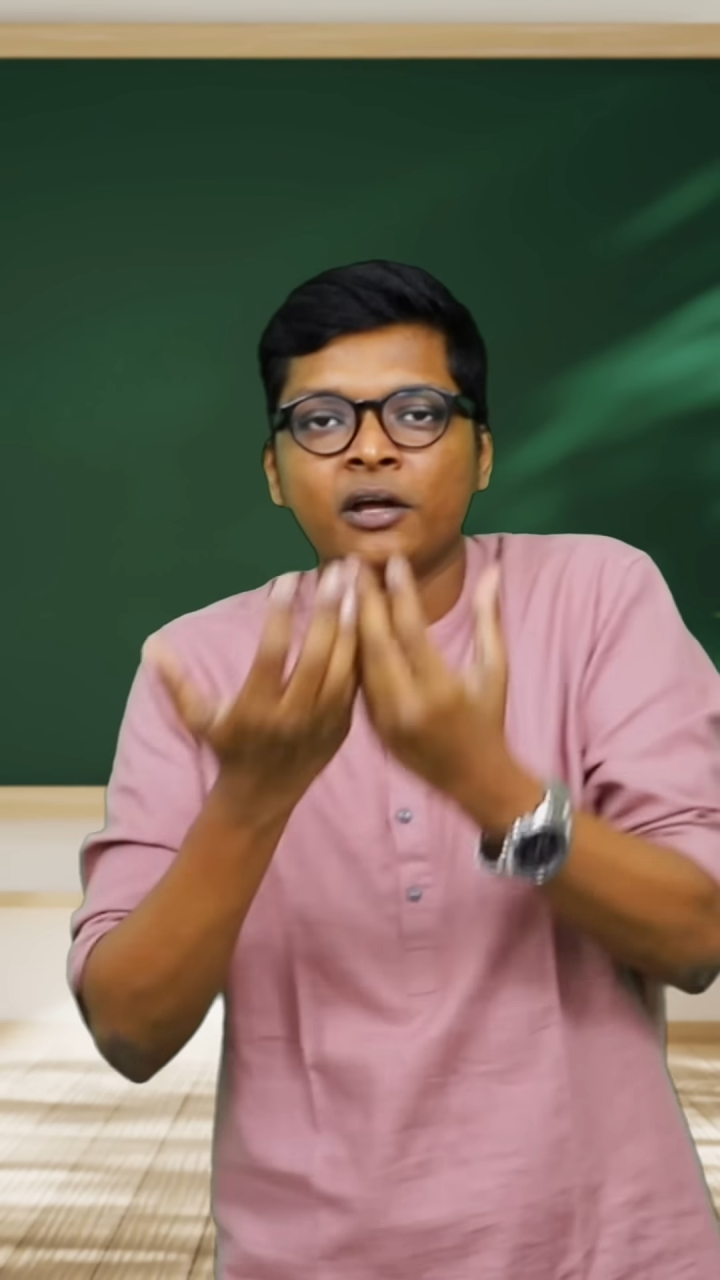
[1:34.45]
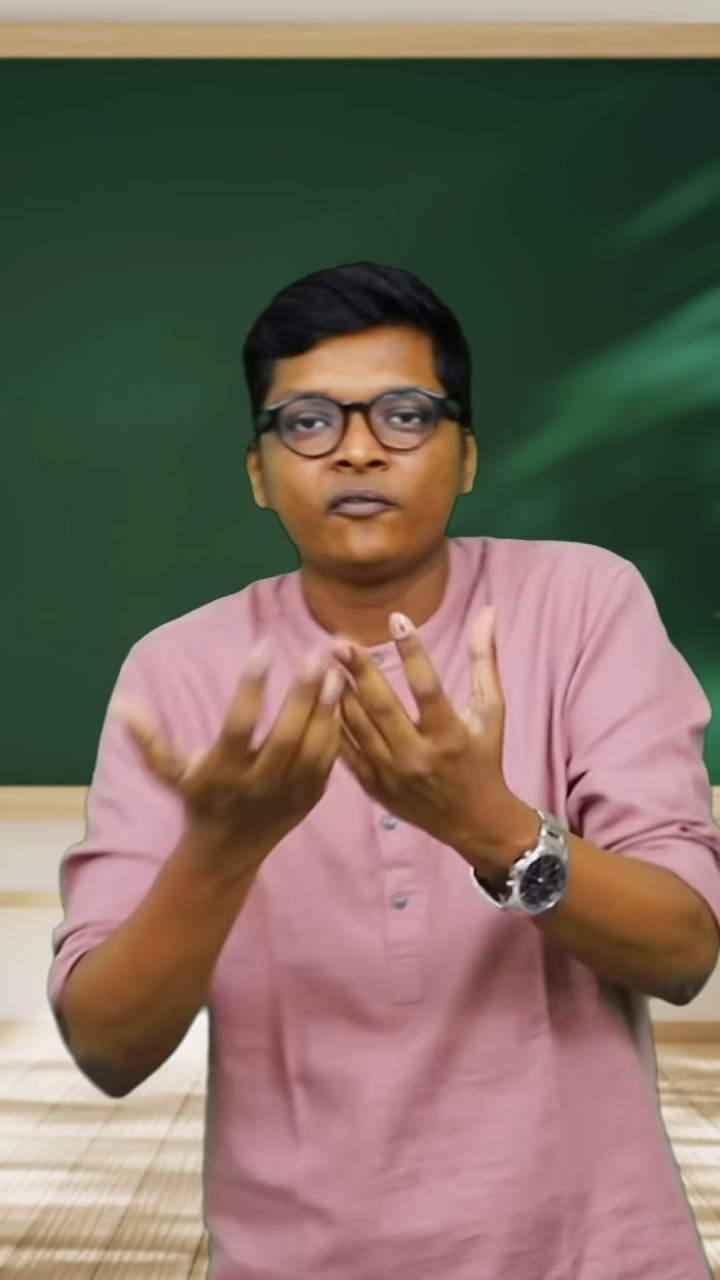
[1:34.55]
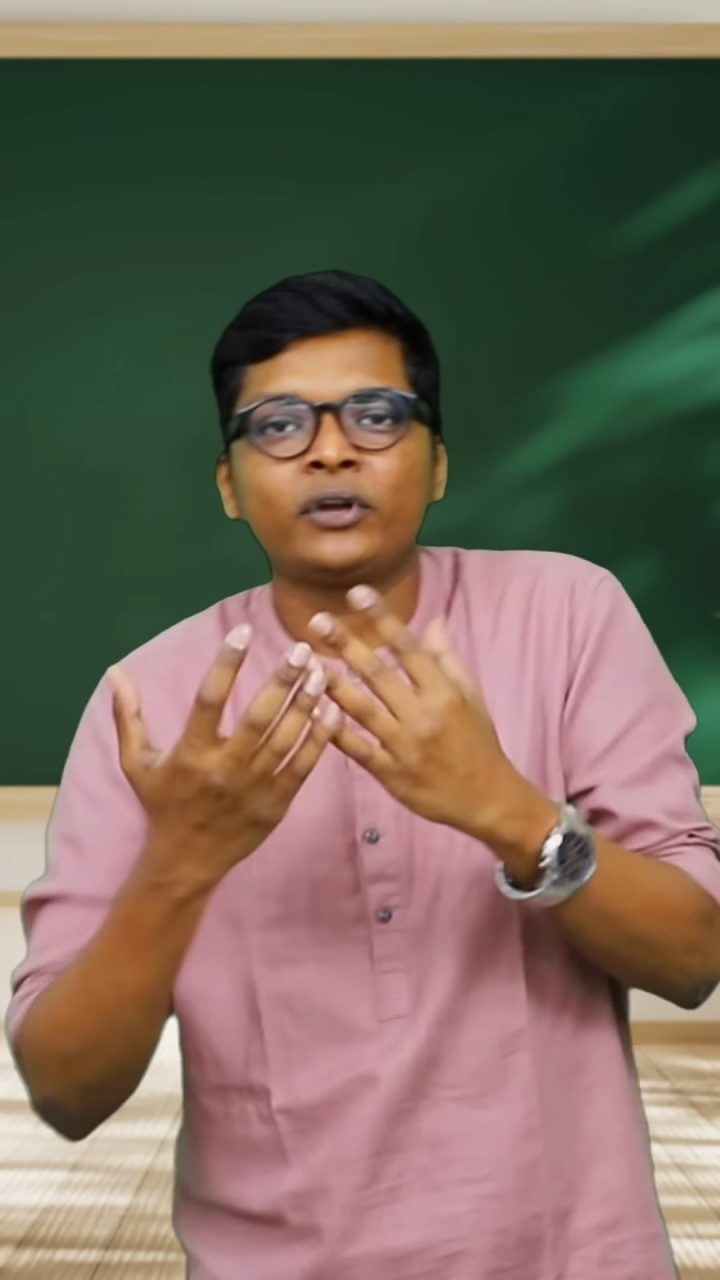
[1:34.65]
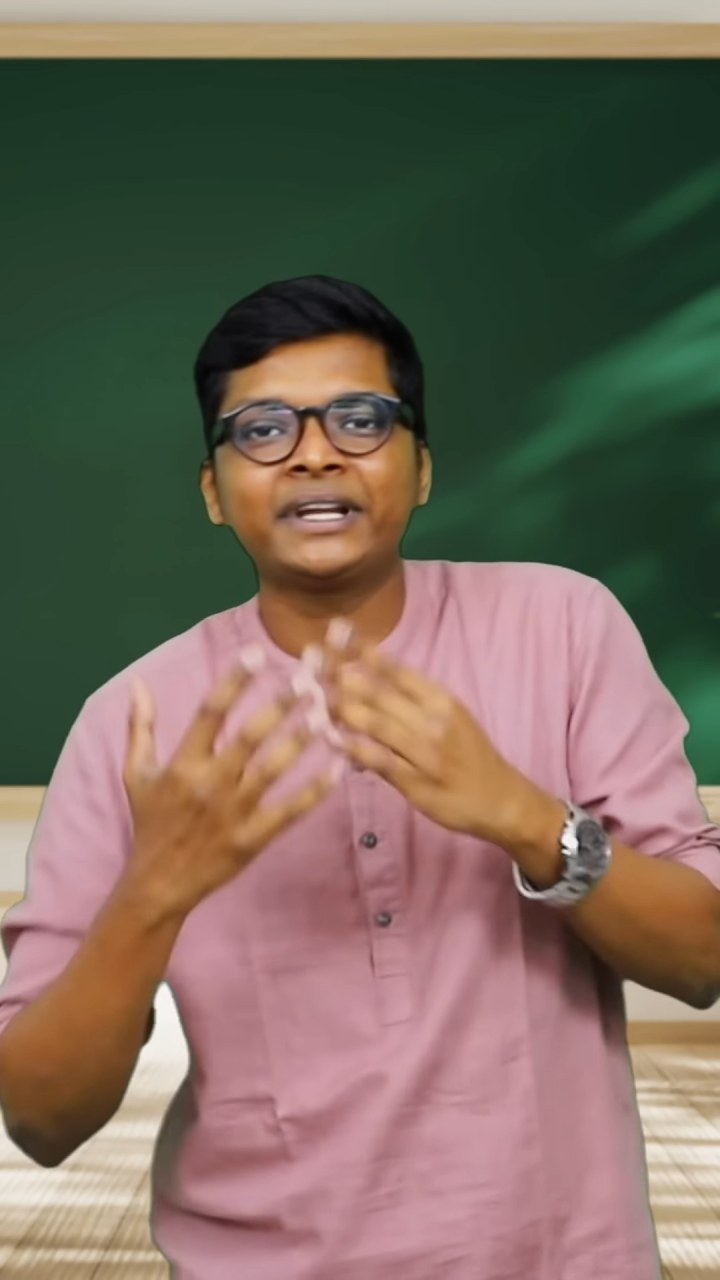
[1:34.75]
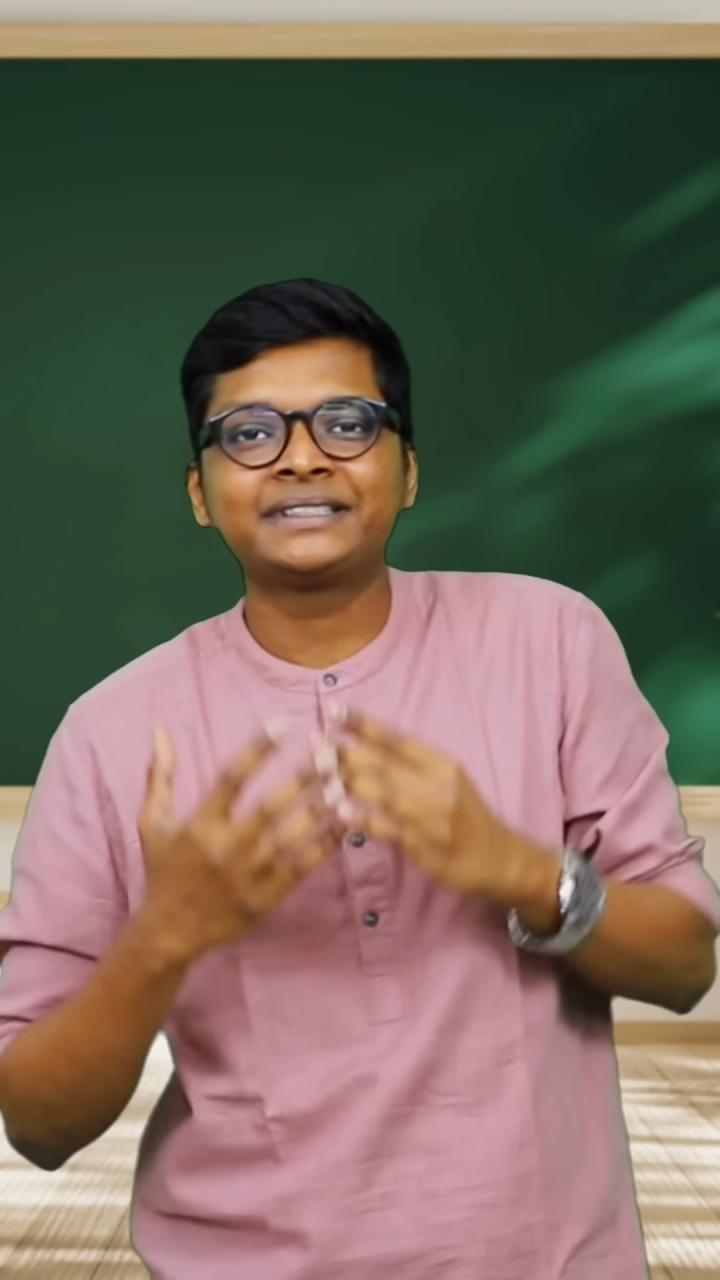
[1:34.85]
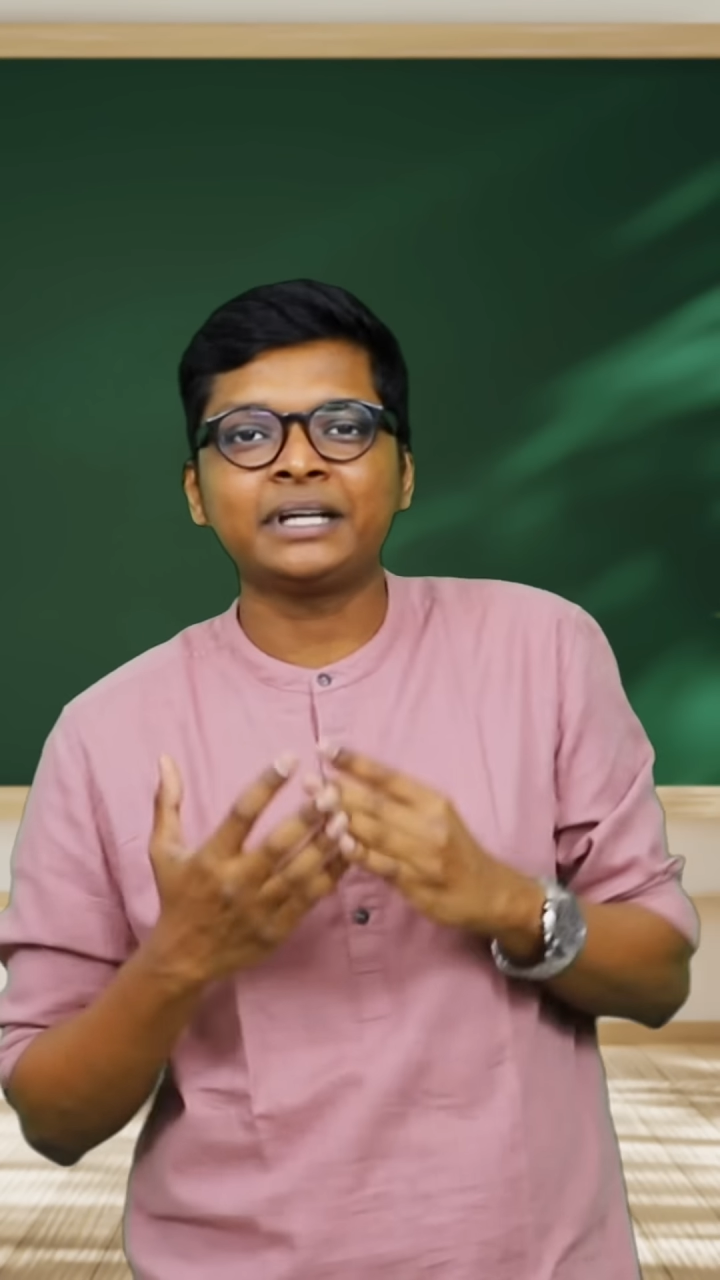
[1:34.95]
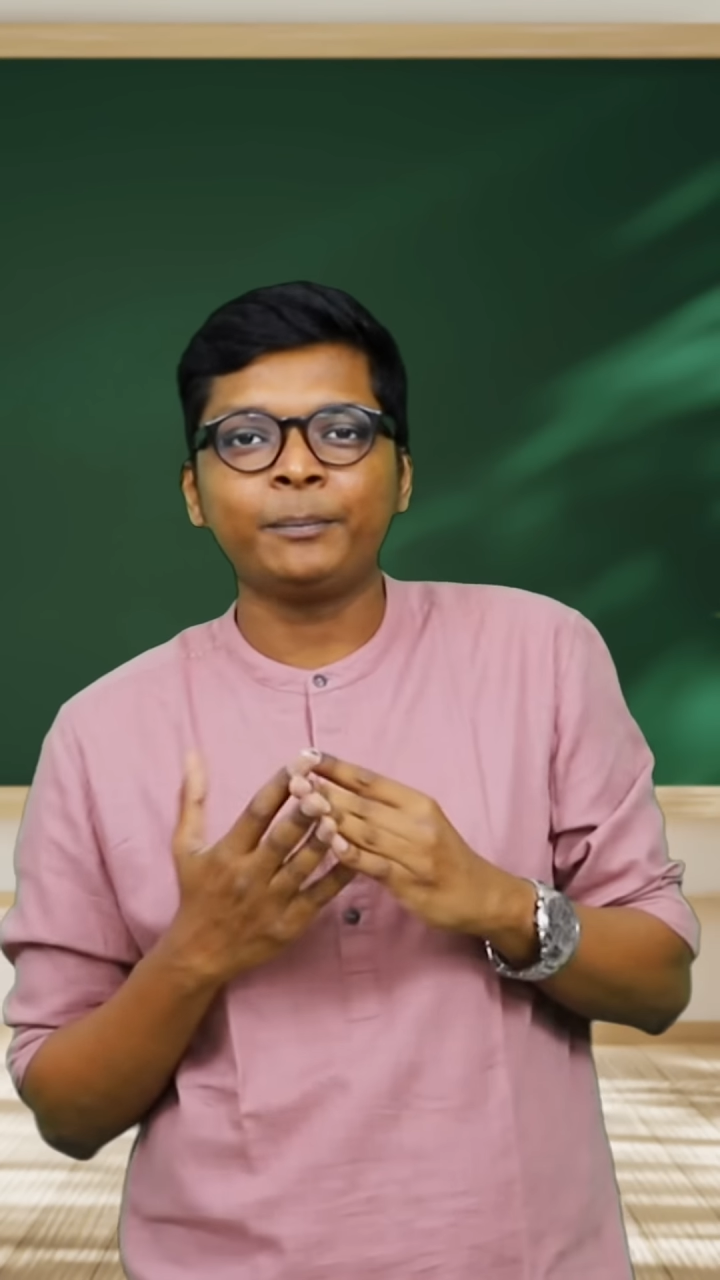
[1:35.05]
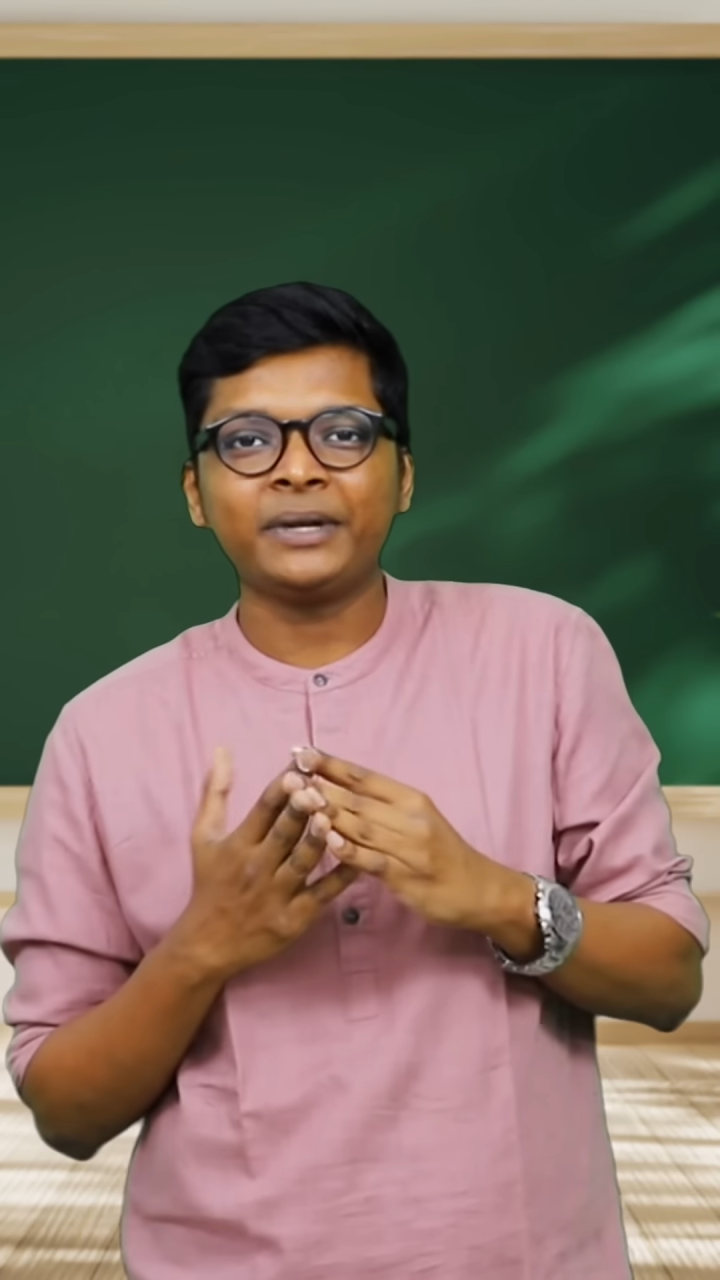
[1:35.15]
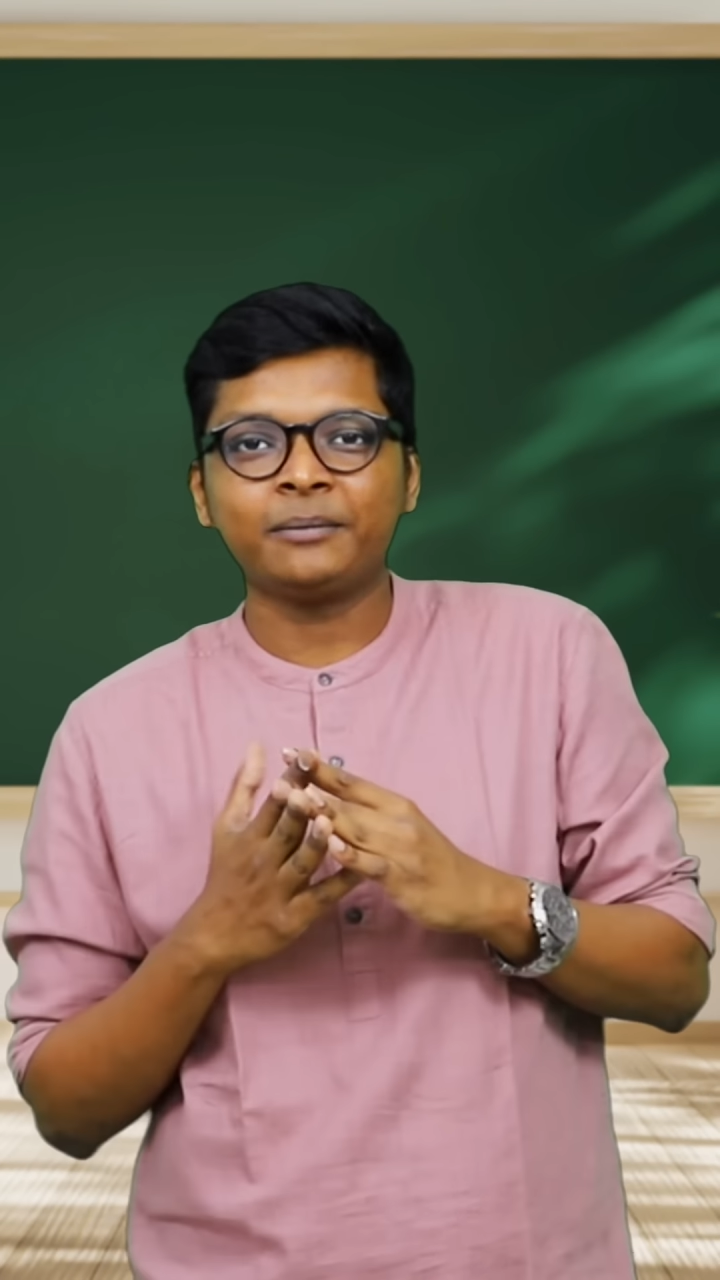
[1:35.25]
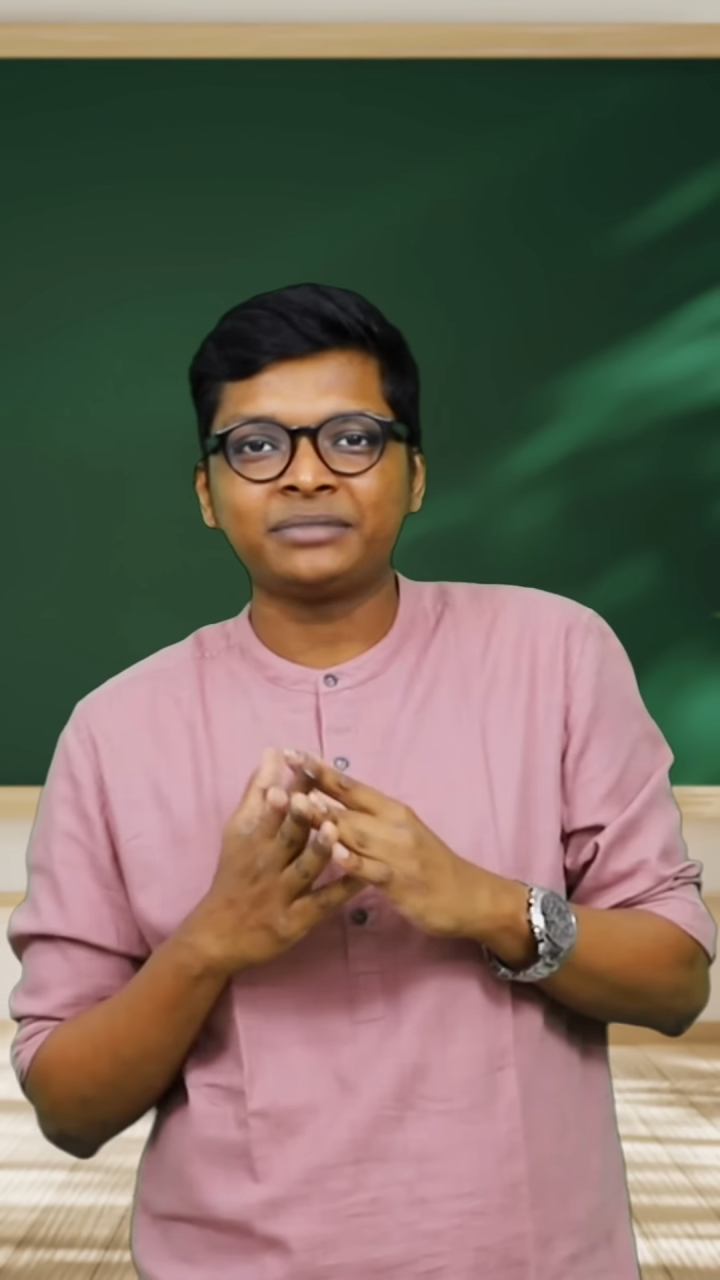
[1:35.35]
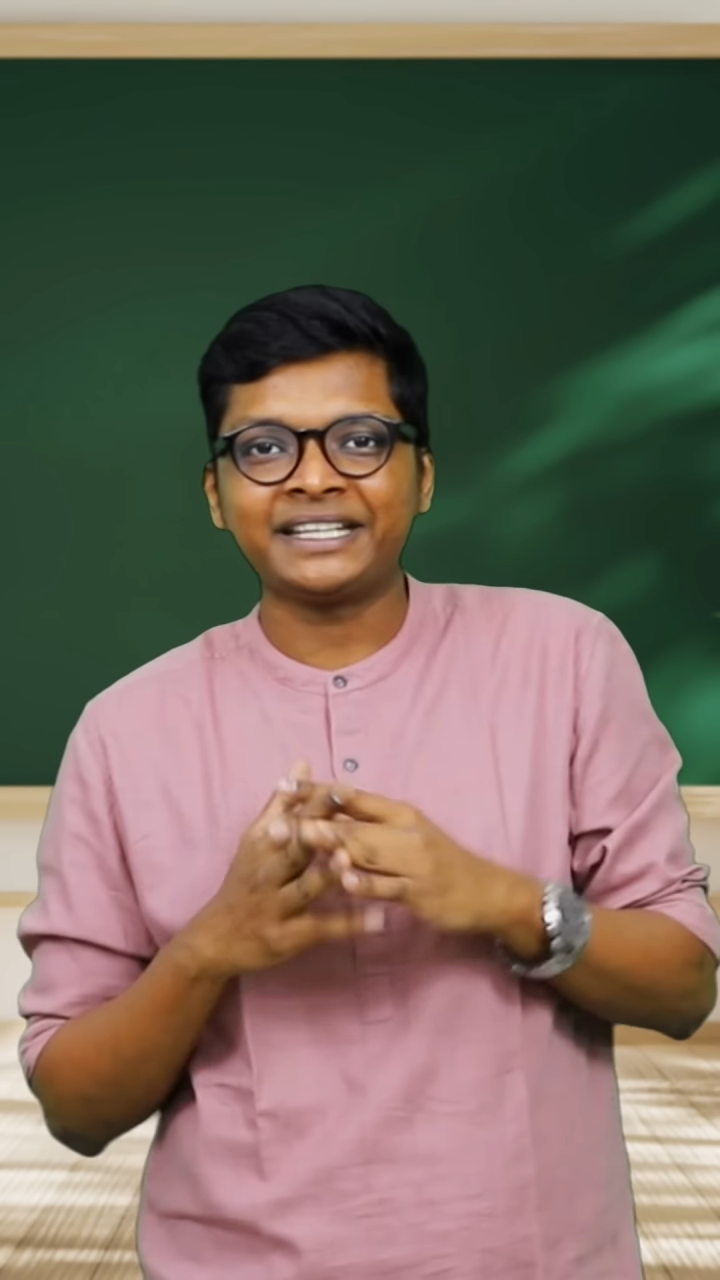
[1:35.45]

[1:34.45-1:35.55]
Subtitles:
For example, I am